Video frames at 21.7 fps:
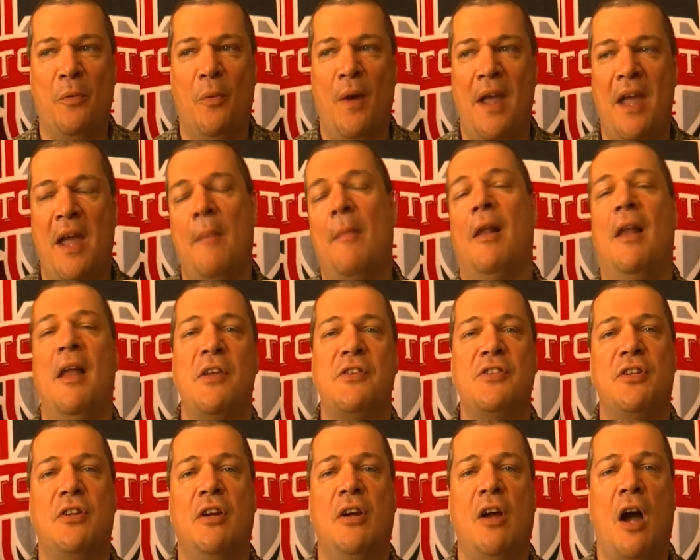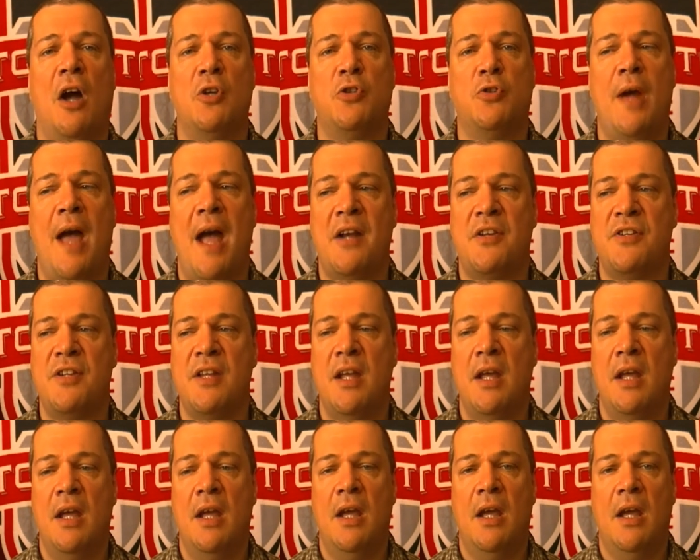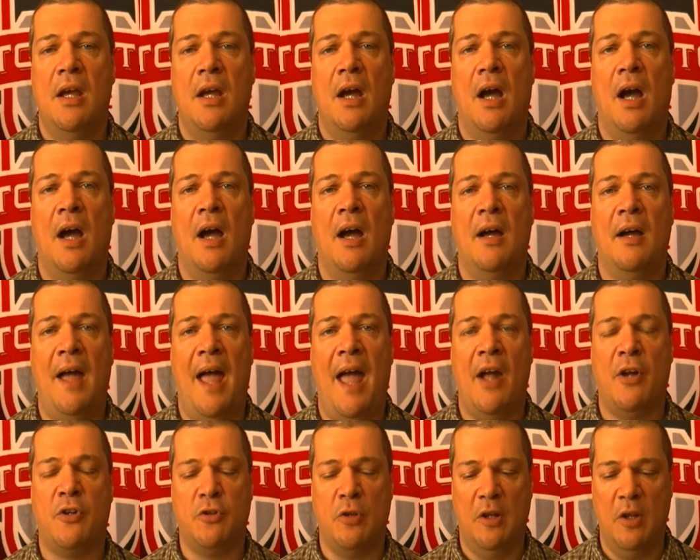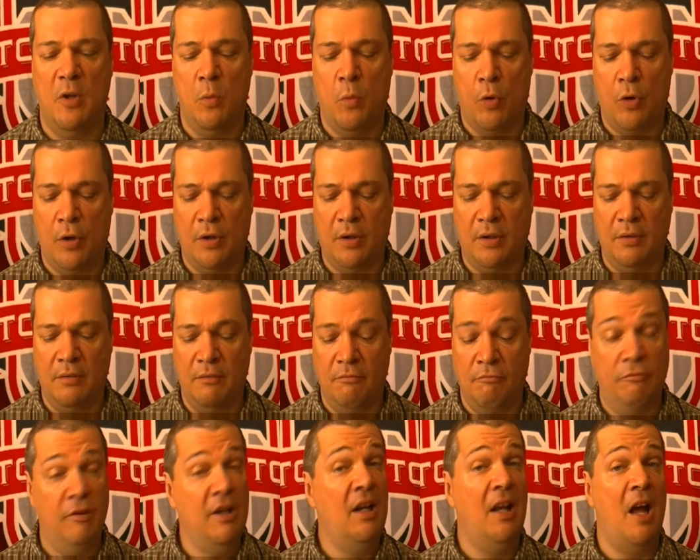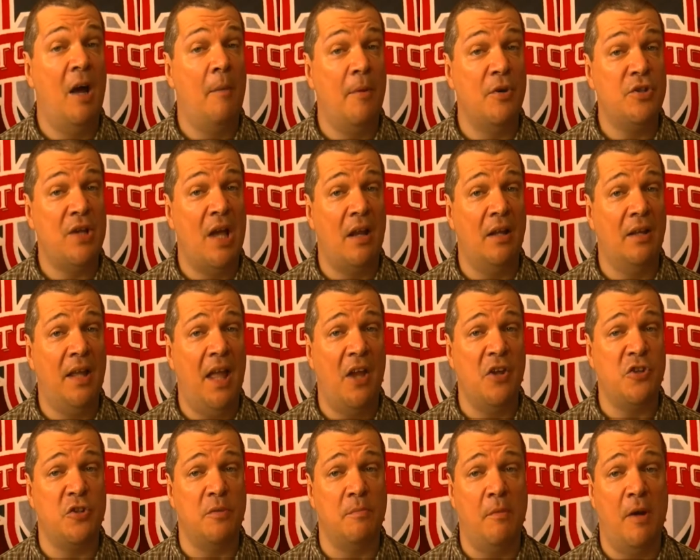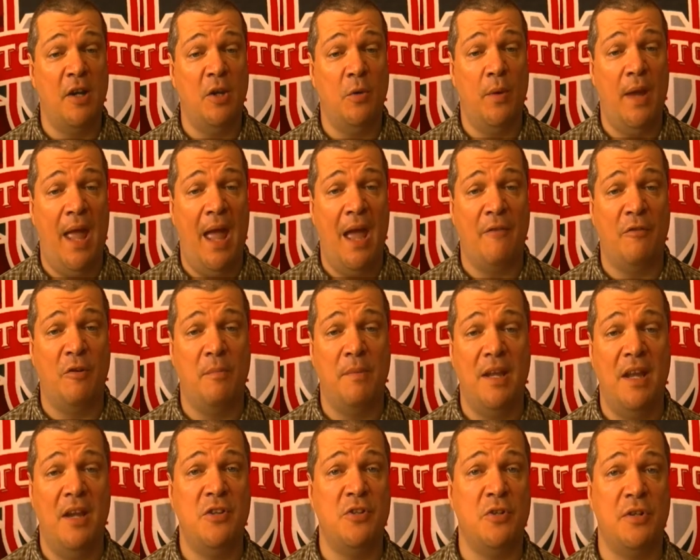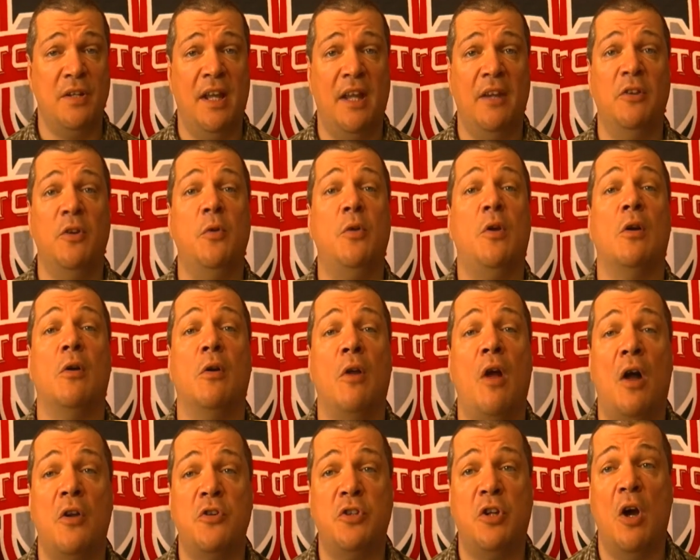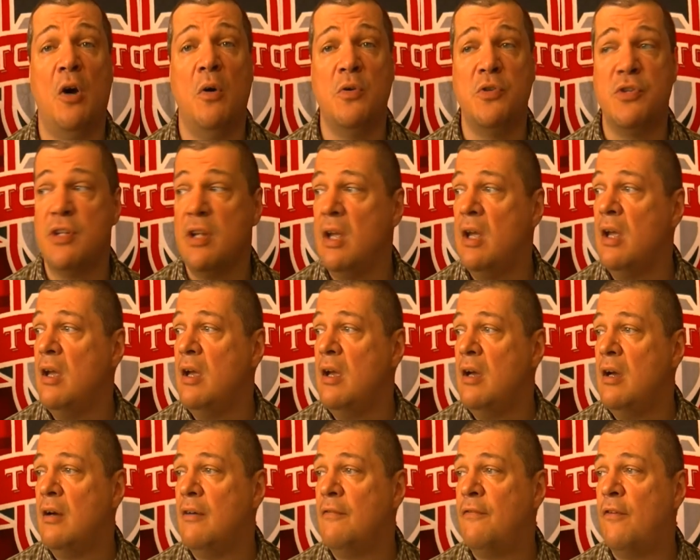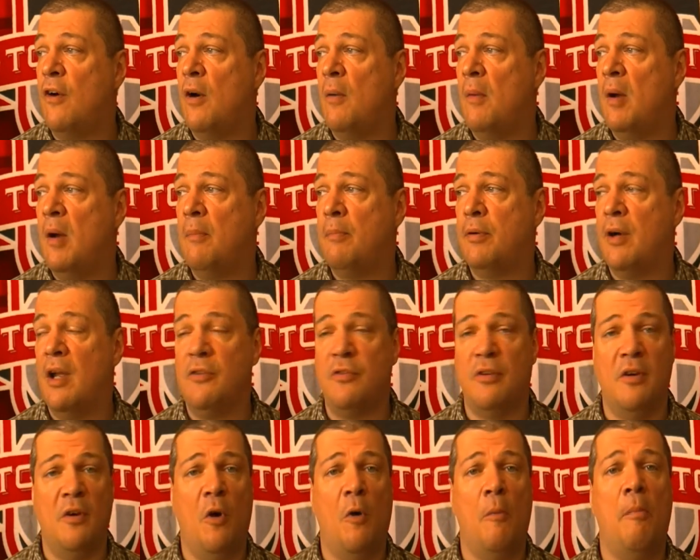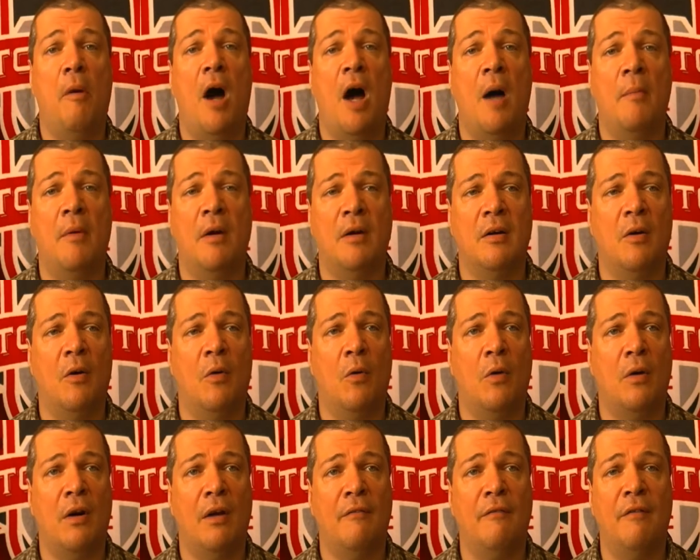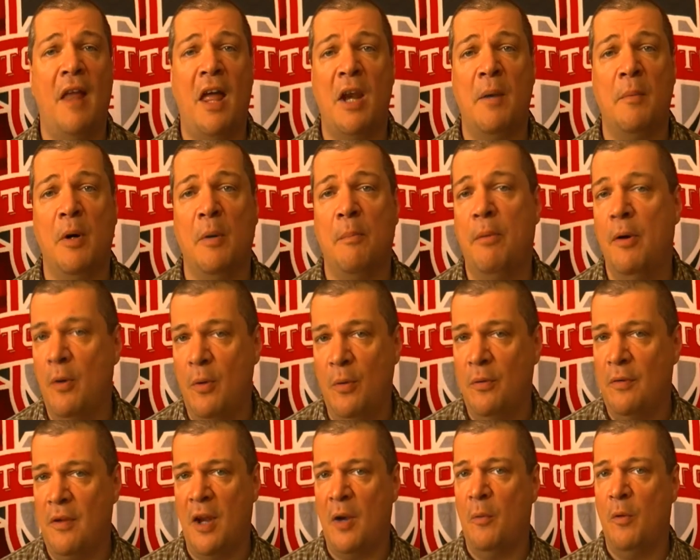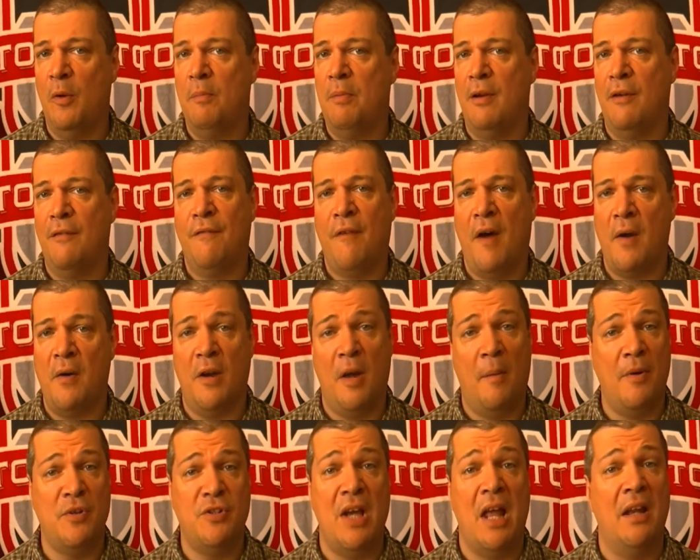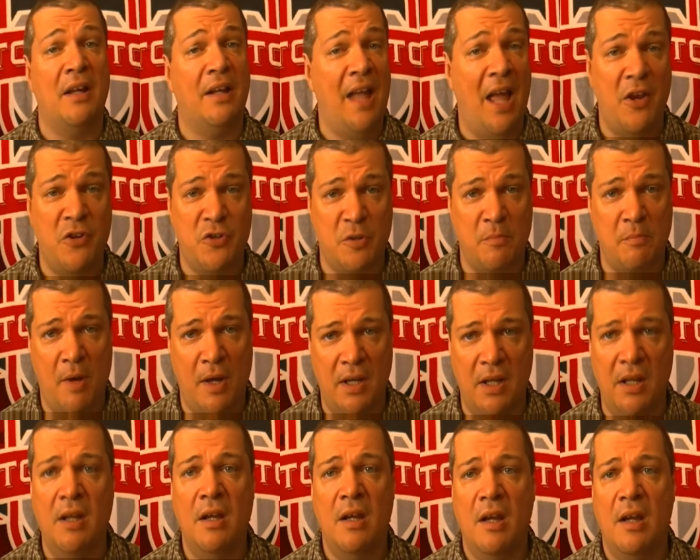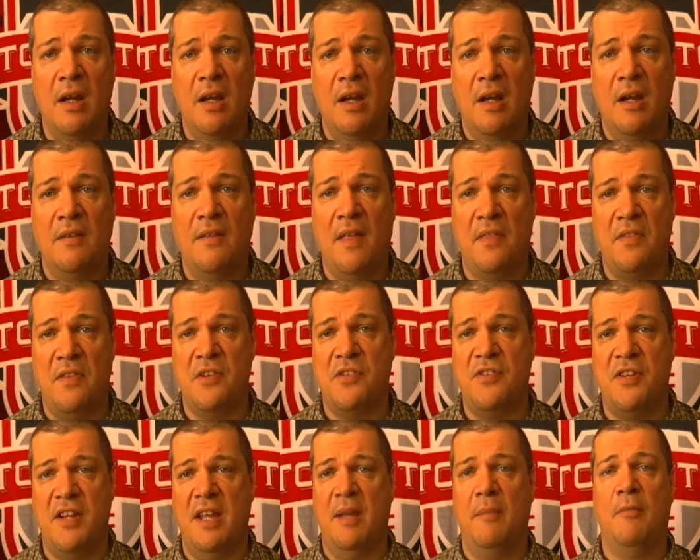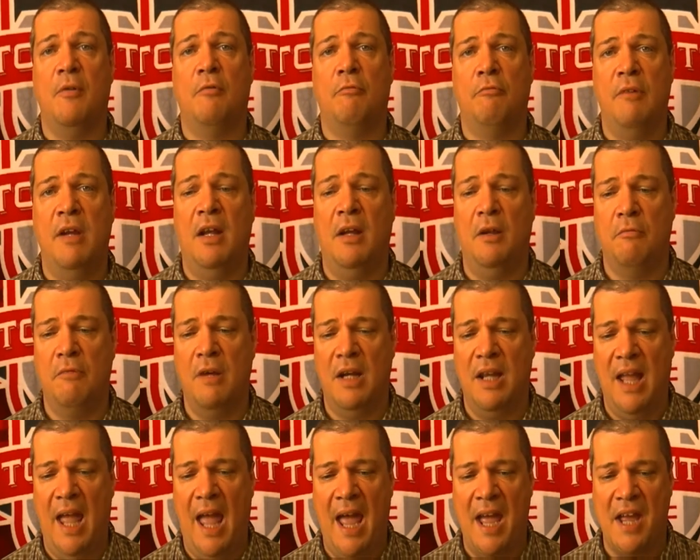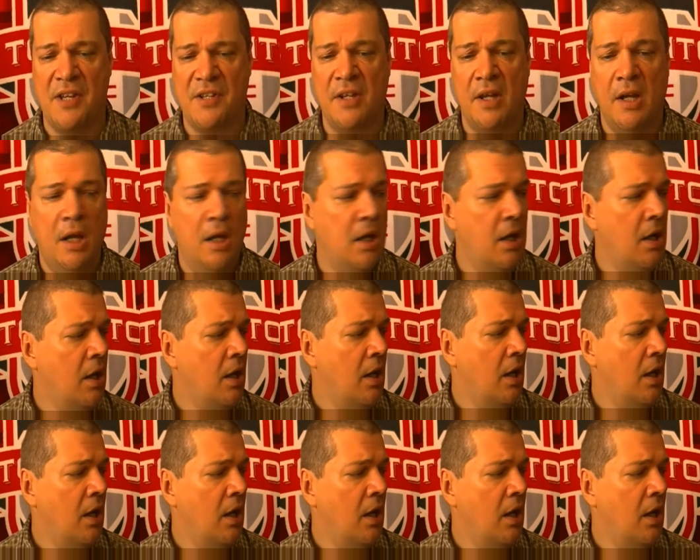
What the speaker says: the way MLS contracts actually work and really how much allocation money we have. It'd be easier to get nuclear launch codes from President Obama or Vladimir Putin than it would be to find out how much allocation money that this team really has.